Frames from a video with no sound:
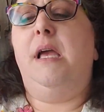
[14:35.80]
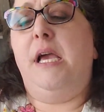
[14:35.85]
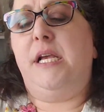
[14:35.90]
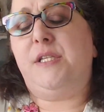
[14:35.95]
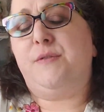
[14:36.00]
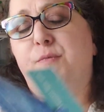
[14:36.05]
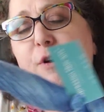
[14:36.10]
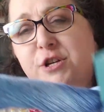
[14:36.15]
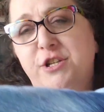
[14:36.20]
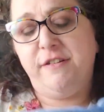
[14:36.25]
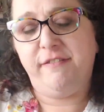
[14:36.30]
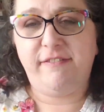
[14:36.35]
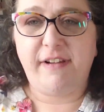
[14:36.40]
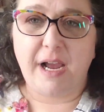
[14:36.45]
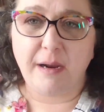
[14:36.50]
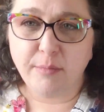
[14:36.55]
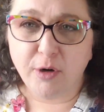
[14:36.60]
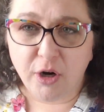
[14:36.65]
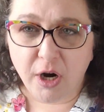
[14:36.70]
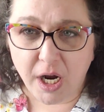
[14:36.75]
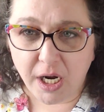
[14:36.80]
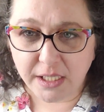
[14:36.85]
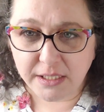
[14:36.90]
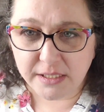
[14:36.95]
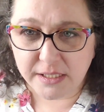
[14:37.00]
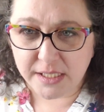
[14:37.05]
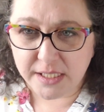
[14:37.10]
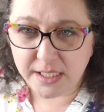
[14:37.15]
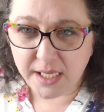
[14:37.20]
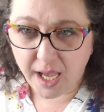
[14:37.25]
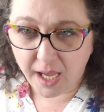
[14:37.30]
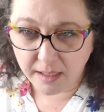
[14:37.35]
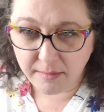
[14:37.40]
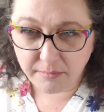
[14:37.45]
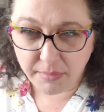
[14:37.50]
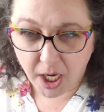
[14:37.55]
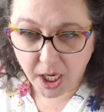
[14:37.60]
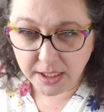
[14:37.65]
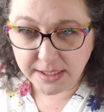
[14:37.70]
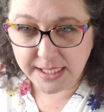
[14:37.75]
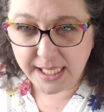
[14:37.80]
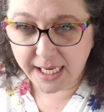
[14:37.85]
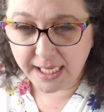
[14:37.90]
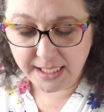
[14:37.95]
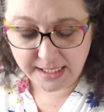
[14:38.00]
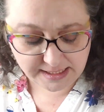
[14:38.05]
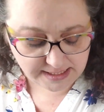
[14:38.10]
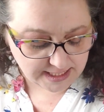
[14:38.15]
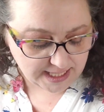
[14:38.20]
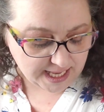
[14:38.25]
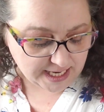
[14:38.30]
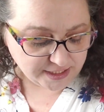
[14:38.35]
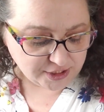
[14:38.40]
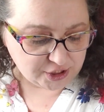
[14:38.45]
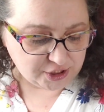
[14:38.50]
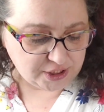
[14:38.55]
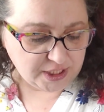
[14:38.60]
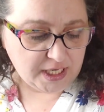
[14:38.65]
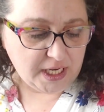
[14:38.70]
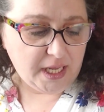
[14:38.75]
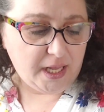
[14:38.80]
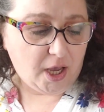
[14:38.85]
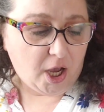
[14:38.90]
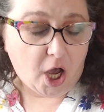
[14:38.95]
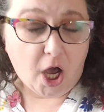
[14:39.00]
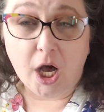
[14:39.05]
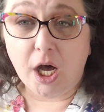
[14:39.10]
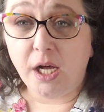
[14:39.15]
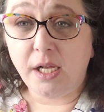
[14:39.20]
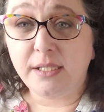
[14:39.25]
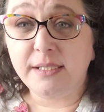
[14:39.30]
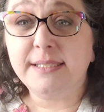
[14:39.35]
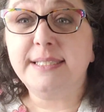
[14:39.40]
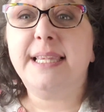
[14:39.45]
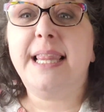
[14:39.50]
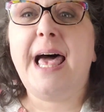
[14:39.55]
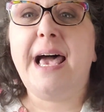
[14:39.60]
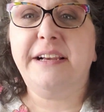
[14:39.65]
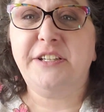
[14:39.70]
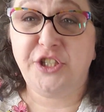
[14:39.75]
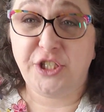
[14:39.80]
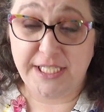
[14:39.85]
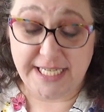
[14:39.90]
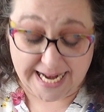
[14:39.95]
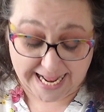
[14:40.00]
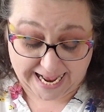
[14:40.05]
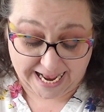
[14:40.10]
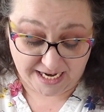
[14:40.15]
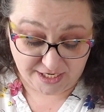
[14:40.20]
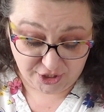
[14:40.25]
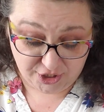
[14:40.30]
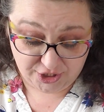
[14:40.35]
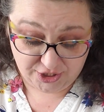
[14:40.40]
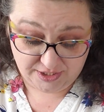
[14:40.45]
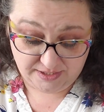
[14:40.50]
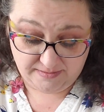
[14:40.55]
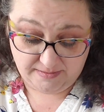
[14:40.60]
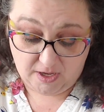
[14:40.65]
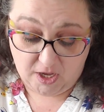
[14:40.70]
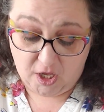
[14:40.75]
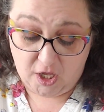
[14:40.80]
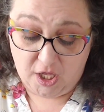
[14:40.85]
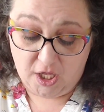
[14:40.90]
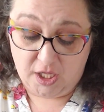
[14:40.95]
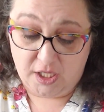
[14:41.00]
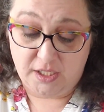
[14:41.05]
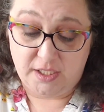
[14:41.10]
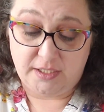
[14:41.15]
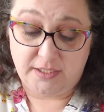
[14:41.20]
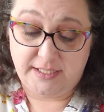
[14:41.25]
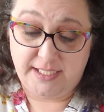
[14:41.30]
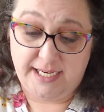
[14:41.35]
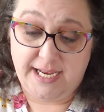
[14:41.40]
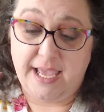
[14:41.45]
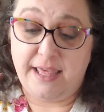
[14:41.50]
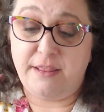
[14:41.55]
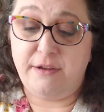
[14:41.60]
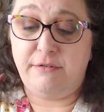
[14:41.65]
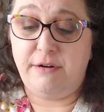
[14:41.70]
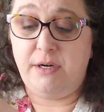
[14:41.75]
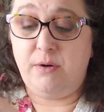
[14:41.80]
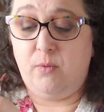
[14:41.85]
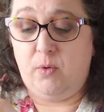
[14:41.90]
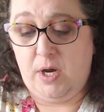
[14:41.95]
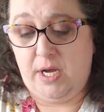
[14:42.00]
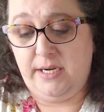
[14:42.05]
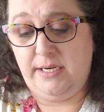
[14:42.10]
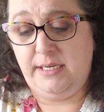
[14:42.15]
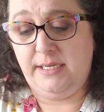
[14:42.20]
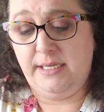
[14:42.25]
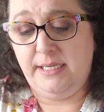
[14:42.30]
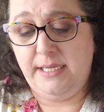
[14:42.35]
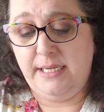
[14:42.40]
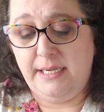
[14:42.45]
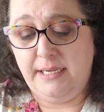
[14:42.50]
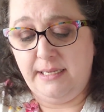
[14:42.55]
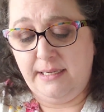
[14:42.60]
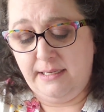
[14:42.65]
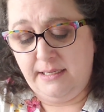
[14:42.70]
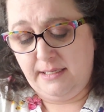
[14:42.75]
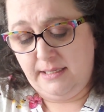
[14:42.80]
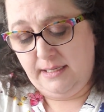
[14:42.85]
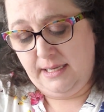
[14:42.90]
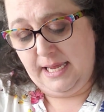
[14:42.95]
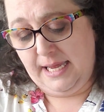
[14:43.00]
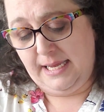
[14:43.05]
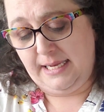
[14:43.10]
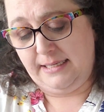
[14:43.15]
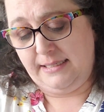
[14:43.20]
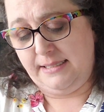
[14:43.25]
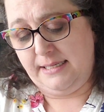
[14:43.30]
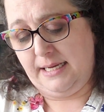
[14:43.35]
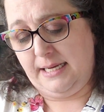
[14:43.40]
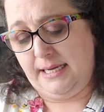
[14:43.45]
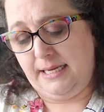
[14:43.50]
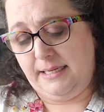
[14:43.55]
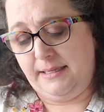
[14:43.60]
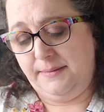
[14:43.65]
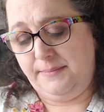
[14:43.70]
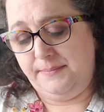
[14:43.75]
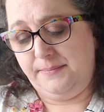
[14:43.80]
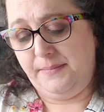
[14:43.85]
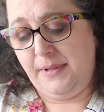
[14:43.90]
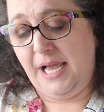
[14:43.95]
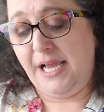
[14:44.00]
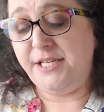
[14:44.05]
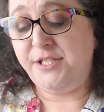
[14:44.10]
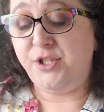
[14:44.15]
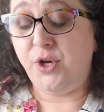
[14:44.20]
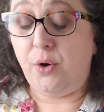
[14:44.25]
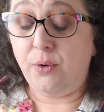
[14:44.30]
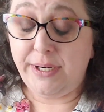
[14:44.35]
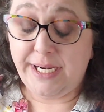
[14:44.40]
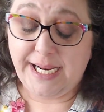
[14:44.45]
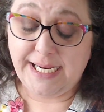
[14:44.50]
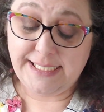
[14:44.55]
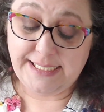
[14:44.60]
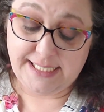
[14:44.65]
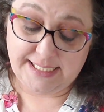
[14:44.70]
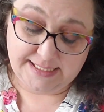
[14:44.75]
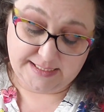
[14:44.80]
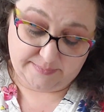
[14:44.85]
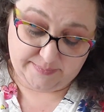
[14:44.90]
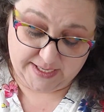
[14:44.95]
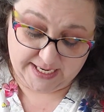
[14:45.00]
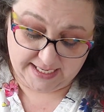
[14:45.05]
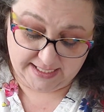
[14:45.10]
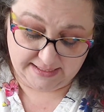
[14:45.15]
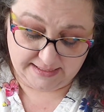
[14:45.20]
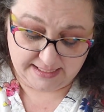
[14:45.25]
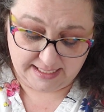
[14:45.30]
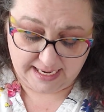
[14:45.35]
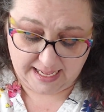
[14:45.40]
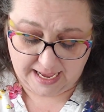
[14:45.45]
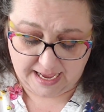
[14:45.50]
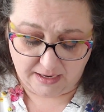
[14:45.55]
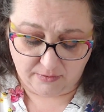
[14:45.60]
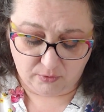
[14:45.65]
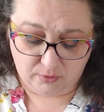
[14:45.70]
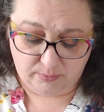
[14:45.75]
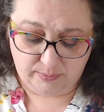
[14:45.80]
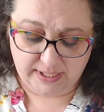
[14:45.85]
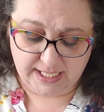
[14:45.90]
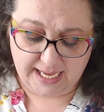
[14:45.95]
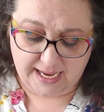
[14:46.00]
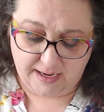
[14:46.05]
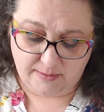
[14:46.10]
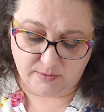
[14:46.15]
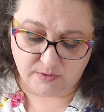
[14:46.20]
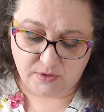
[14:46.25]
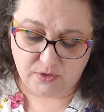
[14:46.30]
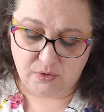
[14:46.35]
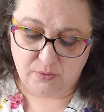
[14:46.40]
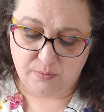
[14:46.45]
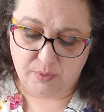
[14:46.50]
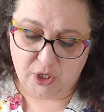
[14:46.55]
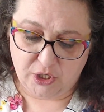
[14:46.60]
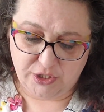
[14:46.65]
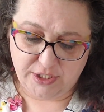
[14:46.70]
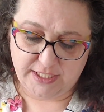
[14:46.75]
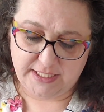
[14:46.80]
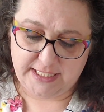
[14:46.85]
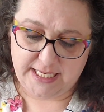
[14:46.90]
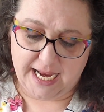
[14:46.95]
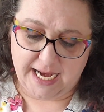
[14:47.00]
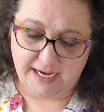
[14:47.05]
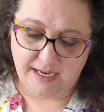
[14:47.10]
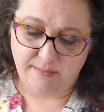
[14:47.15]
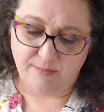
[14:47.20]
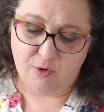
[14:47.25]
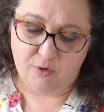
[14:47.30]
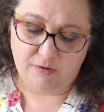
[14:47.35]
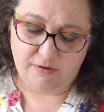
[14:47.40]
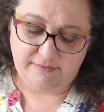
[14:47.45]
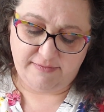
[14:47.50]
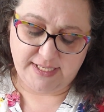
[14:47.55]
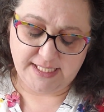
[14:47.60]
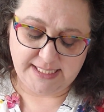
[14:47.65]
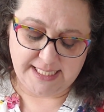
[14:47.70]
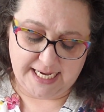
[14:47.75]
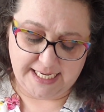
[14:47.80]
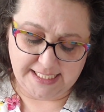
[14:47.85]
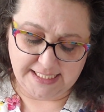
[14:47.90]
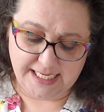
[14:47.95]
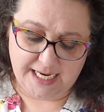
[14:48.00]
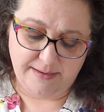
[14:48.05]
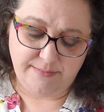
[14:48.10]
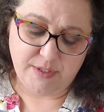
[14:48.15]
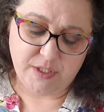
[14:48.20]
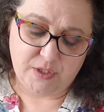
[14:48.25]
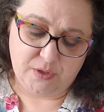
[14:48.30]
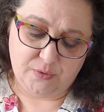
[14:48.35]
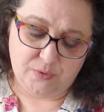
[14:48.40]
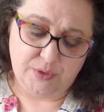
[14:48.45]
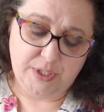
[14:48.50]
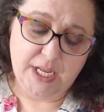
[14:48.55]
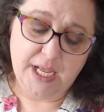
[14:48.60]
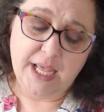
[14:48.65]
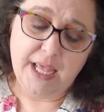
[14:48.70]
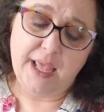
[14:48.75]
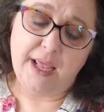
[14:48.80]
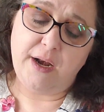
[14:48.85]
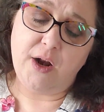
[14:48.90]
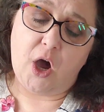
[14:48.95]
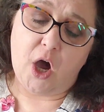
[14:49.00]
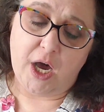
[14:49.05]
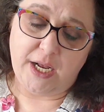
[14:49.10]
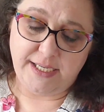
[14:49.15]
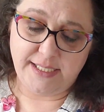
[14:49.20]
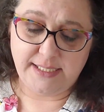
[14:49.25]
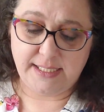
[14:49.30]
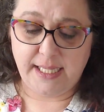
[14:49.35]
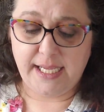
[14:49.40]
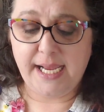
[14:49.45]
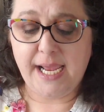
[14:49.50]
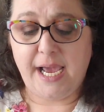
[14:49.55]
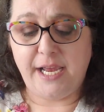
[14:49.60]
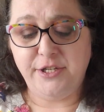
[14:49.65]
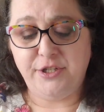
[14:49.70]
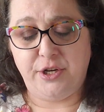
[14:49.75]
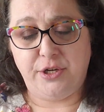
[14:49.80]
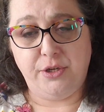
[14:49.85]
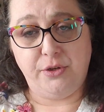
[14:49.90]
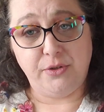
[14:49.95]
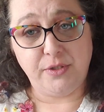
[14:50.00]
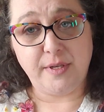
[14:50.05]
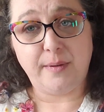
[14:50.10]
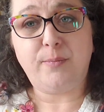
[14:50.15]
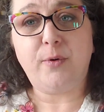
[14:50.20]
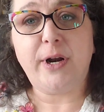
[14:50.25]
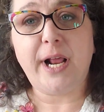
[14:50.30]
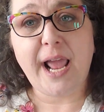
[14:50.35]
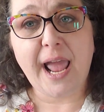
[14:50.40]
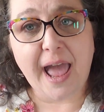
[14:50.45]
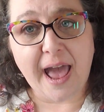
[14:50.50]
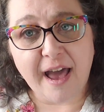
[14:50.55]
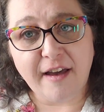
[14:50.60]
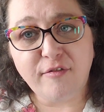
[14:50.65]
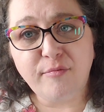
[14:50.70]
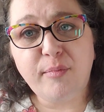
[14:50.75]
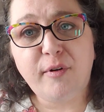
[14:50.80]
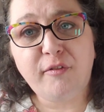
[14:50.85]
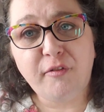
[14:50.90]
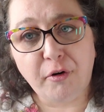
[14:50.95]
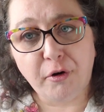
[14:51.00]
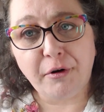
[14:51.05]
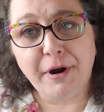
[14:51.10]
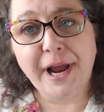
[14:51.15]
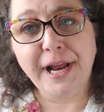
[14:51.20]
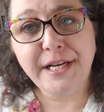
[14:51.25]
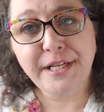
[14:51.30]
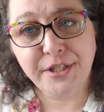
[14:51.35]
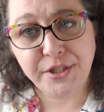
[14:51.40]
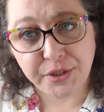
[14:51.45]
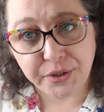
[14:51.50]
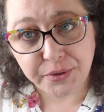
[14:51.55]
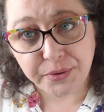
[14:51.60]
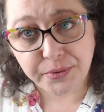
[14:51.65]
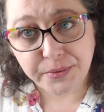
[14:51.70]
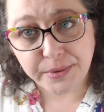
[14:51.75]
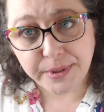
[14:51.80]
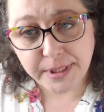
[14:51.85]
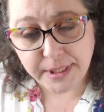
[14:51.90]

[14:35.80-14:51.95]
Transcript: Expression Fiber Arts unboxing slash haul slash stash all together in one. And I don't anticipate that I will be able to purchase any more of this anytime soon. And honestly, I should use up what I have before I do.